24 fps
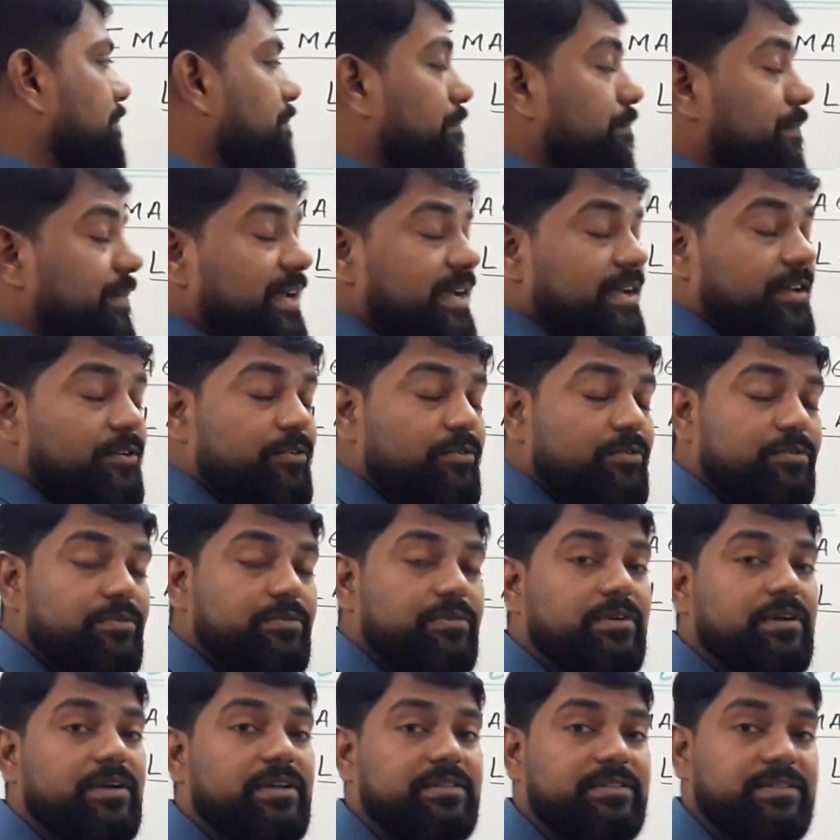make you
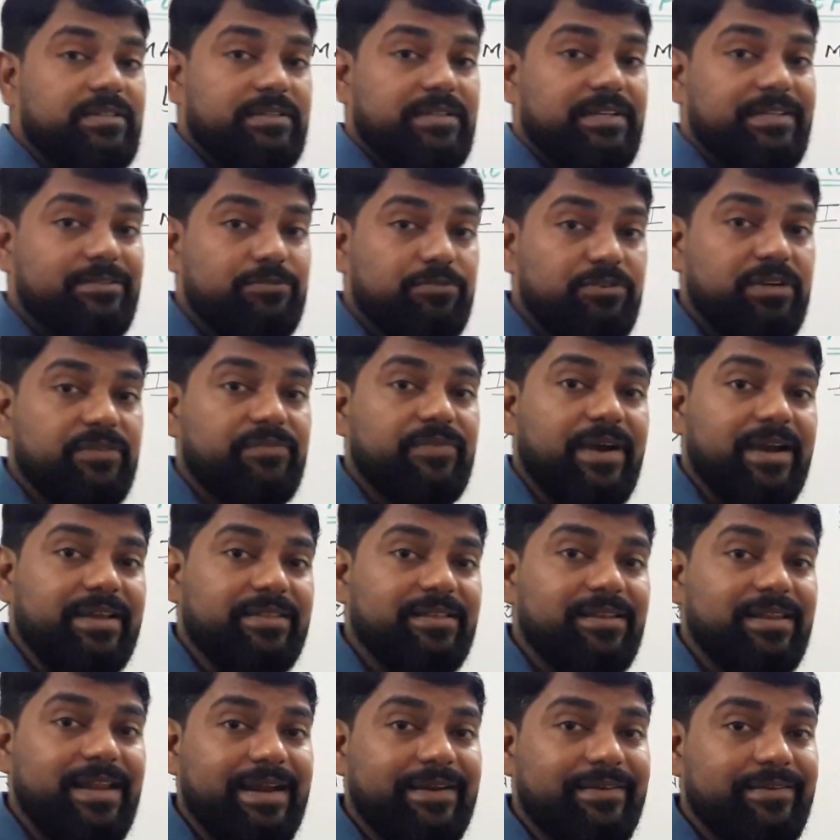to just to define
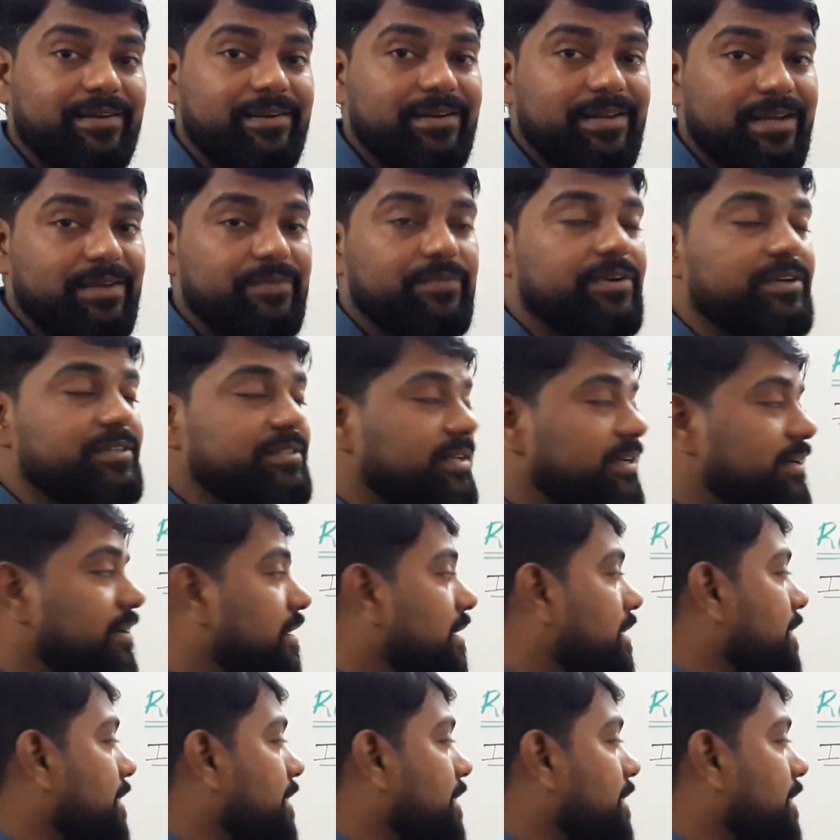the lateral inversion,